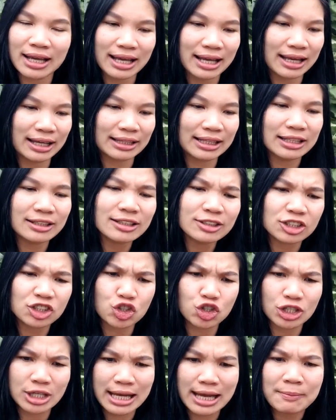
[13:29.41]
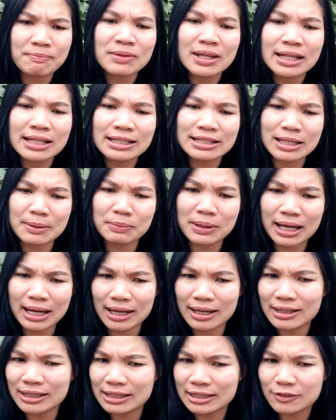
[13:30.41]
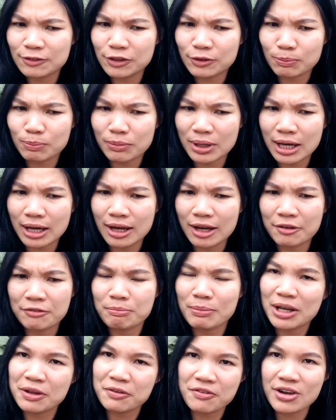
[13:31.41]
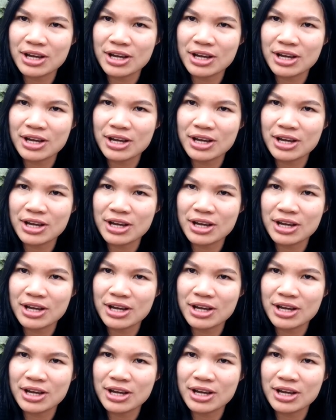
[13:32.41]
and I just share some garlics with my